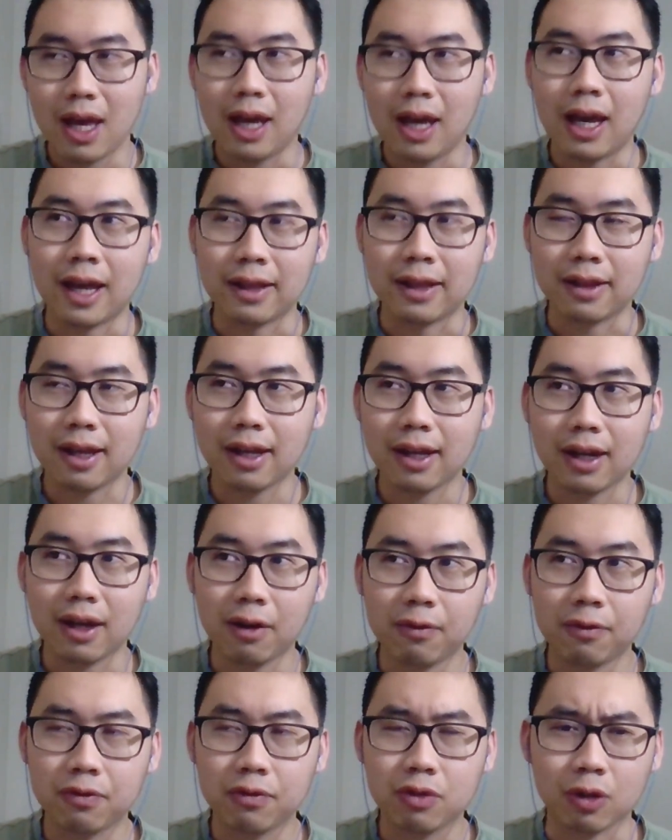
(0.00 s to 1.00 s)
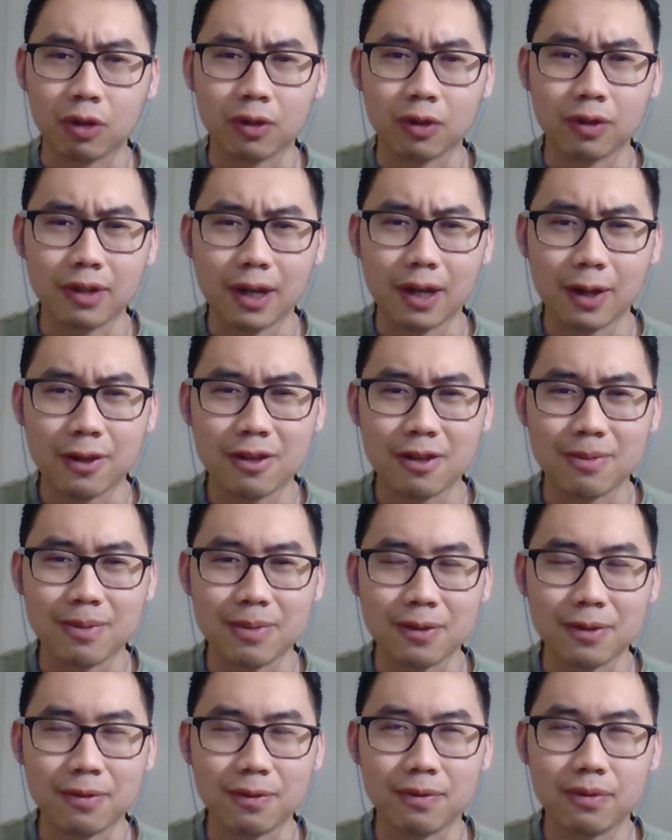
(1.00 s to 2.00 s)
and that elf turned out to
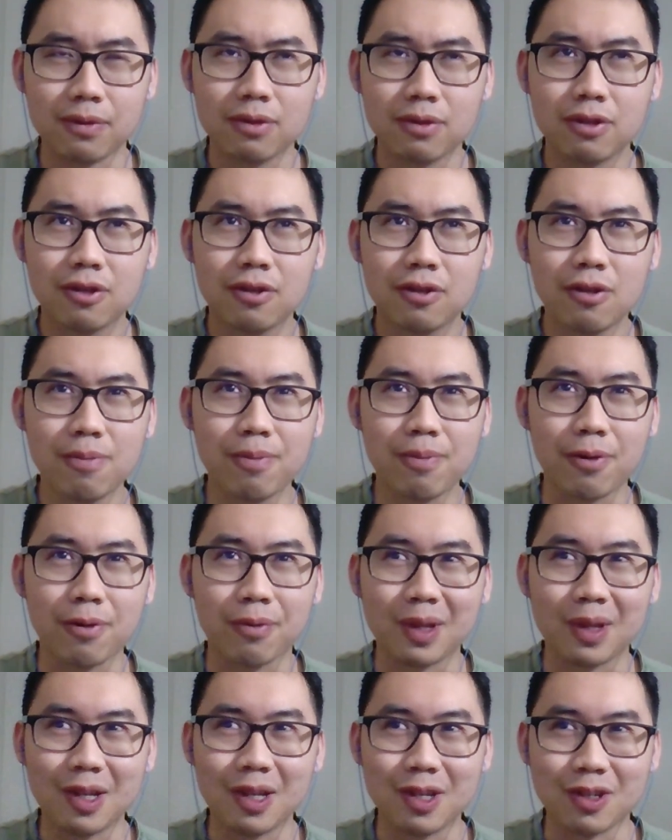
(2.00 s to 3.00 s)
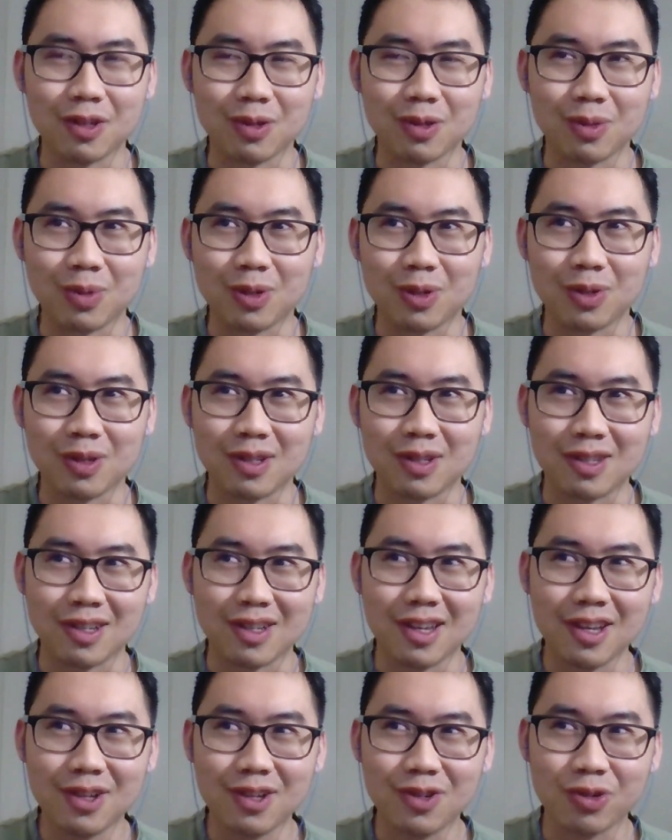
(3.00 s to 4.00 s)
be super religious, which was
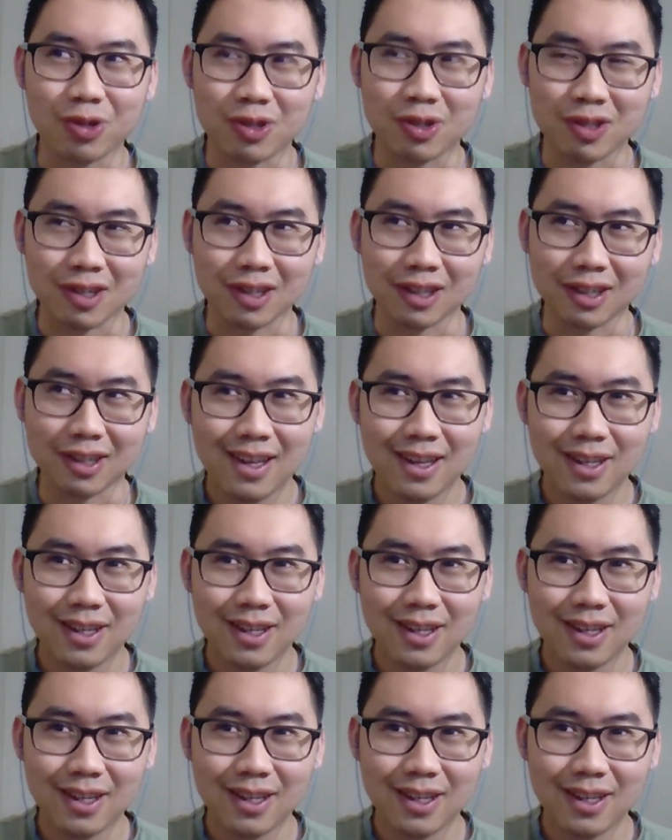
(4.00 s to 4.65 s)
interesting.